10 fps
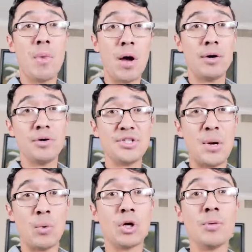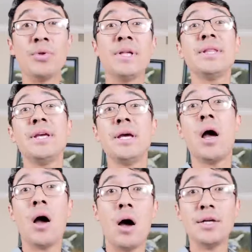monitors that were completely
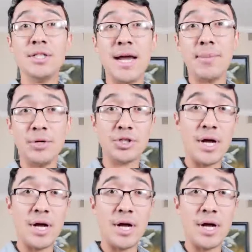undamaged.